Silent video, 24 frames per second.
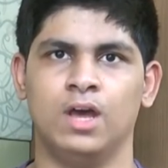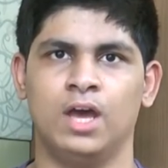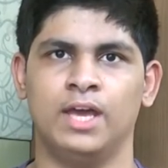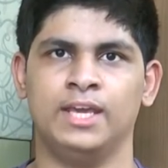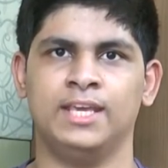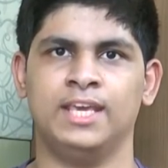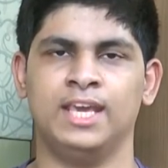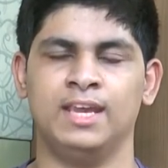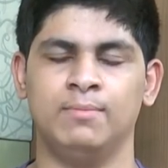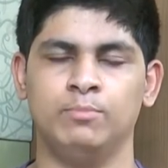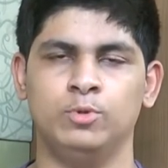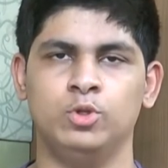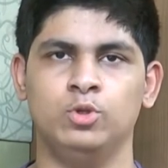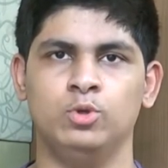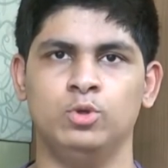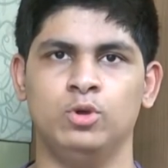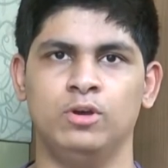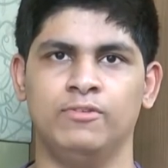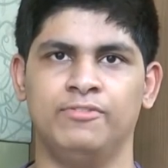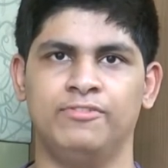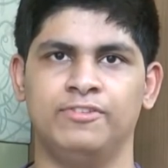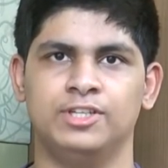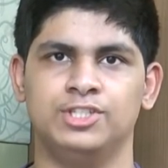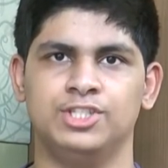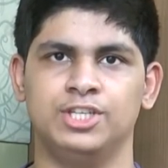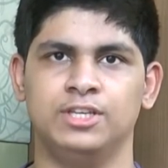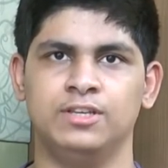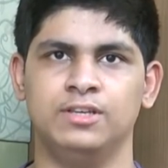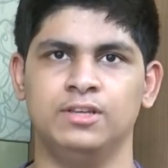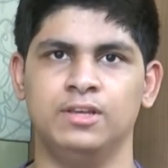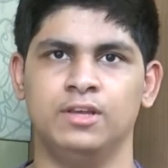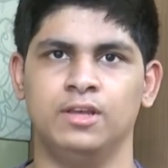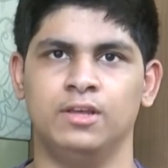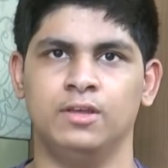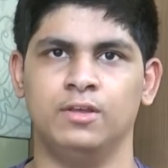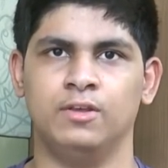I came to know of
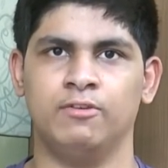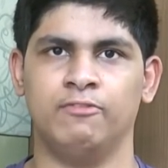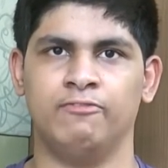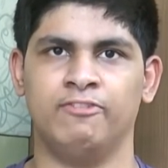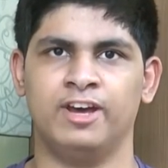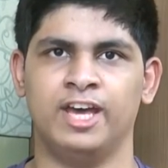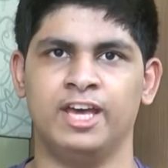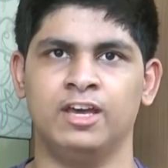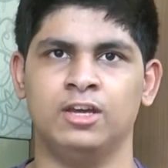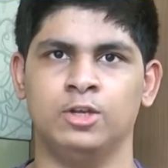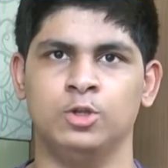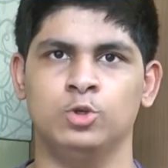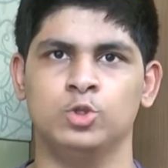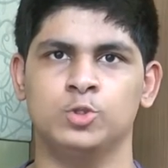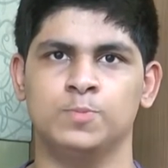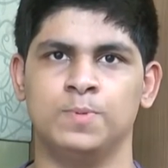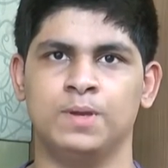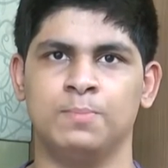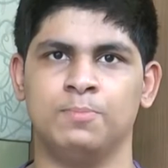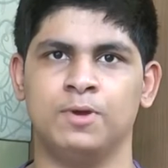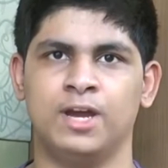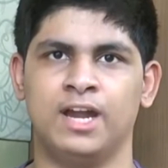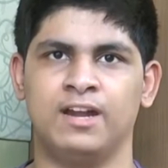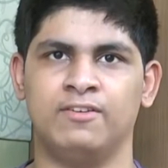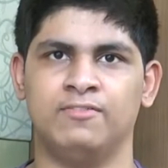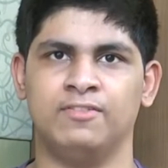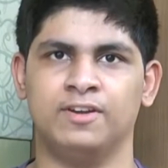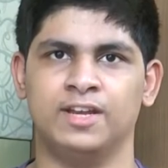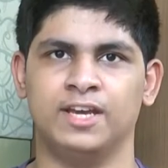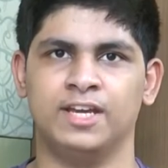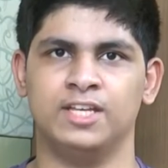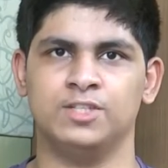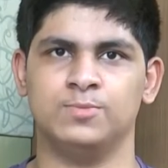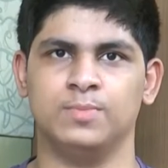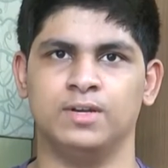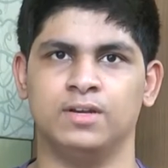FIITJEE via a newspaper
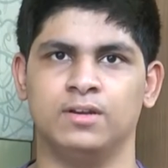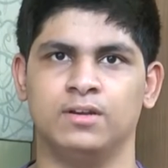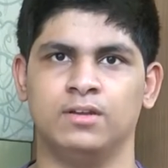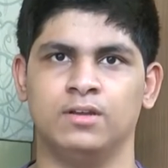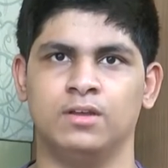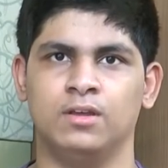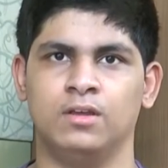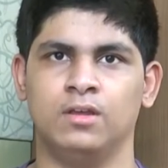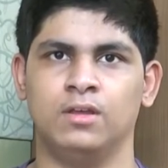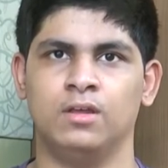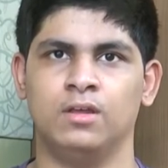advertisement